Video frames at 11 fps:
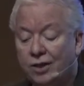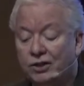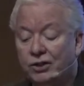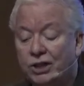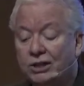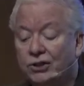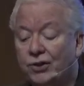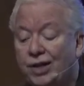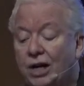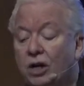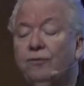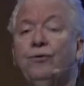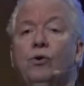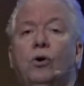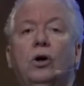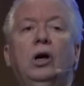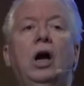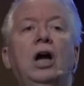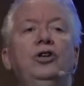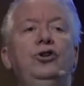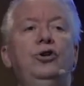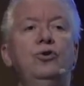that says, Therefore,
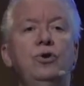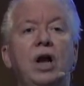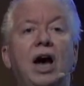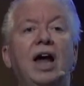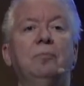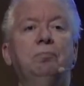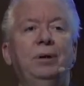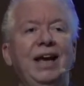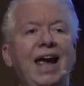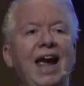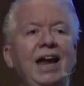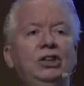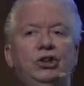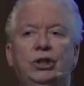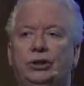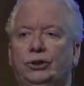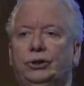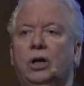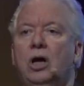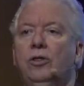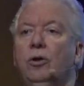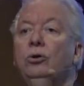do not be anxious.
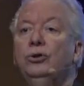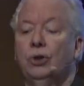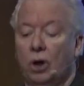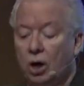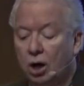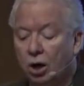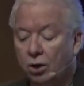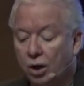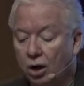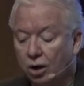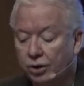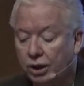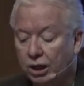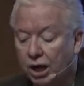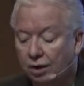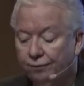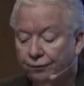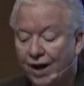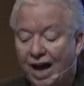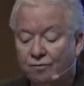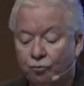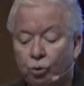Those are, are the uh,
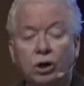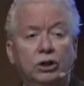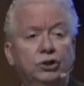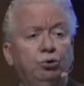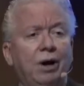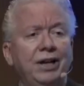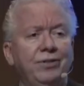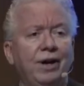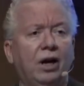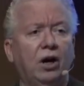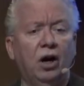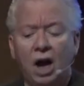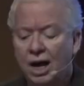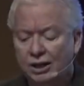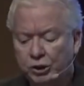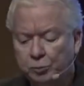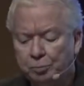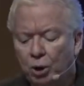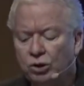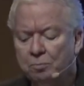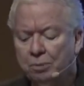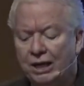five words right there,
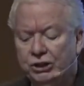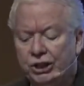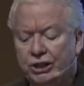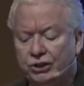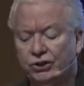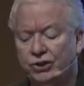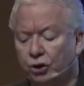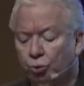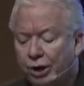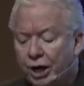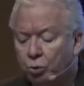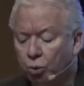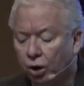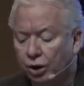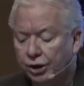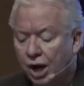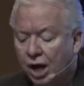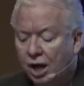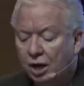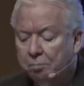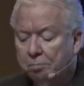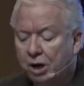spoken by Jesus. The Greek word,
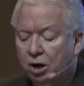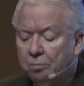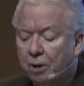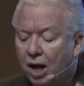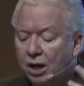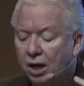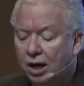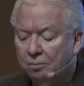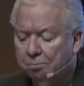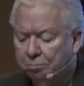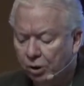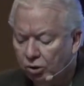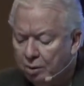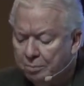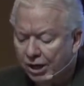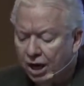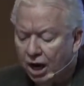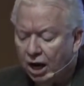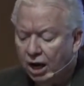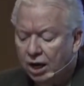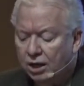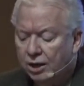merimana, uh,
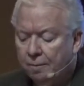merimana